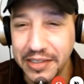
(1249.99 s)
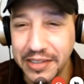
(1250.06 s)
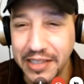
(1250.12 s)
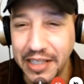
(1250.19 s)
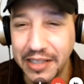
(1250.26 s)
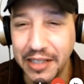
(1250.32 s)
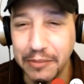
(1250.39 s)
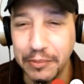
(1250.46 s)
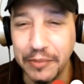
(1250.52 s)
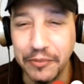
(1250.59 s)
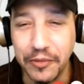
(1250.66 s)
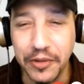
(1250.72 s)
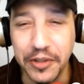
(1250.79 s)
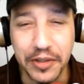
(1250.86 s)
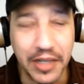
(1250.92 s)
Is that like
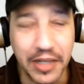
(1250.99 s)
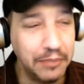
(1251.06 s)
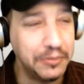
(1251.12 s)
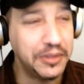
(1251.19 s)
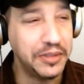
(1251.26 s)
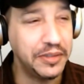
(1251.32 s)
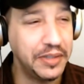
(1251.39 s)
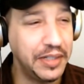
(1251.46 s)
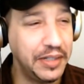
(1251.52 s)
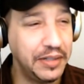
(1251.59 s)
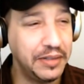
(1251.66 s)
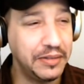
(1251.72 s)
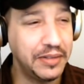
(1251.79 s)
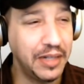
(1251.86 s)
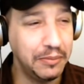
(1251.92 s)
before you come to
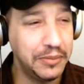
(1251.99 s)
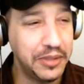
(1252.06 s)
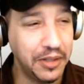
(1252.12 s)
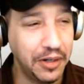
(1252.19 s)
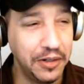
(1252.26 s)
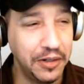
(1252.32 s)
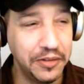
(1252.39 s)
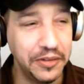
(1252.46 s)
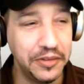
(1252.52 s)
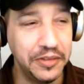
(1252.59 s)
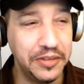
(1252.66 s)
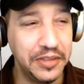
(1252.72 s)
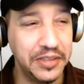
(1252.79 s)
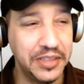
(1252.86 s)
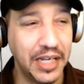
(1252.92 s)
Earth, you
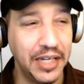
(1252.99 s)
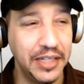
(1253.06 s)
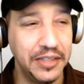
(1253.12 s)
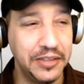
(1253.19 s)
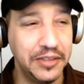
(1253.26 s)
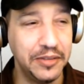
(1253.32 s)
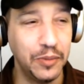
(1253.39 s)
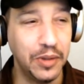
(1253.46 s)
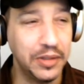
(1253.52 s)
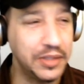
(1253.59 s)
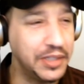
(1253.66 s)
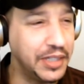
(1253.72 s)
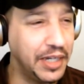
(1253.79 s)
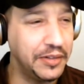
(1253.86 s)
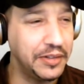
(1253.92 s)
decide to work
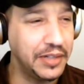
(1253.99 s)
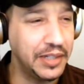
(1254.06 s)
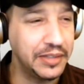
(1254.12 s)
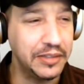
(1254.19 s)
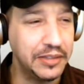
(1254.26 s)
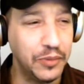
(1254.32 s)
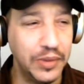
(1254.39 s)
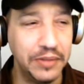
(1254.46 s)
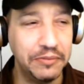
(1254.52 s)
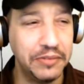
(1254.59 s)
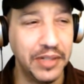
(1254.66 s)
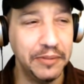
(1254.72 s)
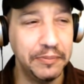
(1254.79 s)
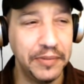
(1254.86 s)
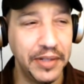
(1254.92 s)
together, like the twin
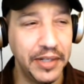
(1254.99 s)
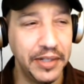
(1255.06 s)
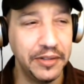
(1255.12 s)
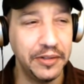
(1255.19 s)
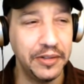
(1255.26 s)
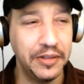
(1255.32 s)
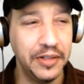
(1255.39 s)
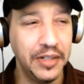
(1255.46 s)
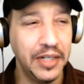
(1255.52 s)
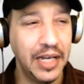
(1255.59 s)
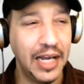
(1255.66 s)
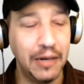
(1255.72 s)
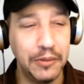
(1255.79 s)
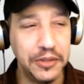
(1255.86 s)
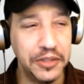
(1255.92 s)
flame thing, or
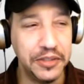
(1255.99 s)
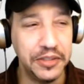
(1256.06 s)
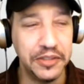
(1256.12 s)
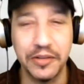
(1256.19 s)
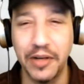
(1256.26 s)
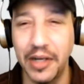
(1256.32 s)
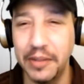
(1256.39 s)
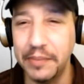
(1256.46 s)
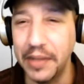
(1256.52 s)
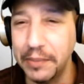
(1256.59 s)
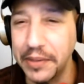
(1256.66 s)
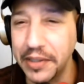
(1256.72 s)
how would you describe that?